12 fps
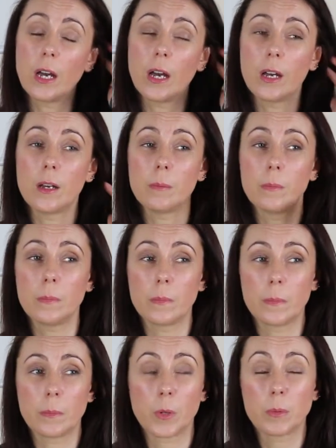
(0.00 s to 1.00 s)

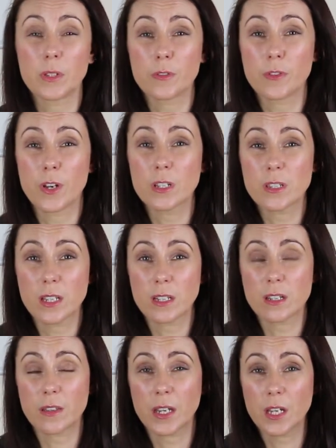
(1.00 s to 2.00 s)
Probably the first
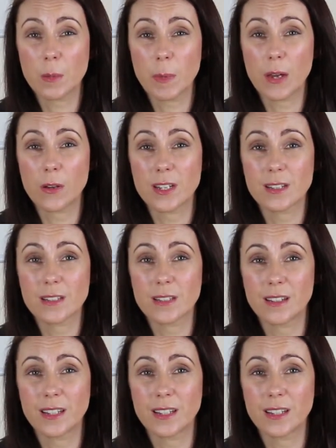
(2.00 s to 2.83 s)
thing to think about is,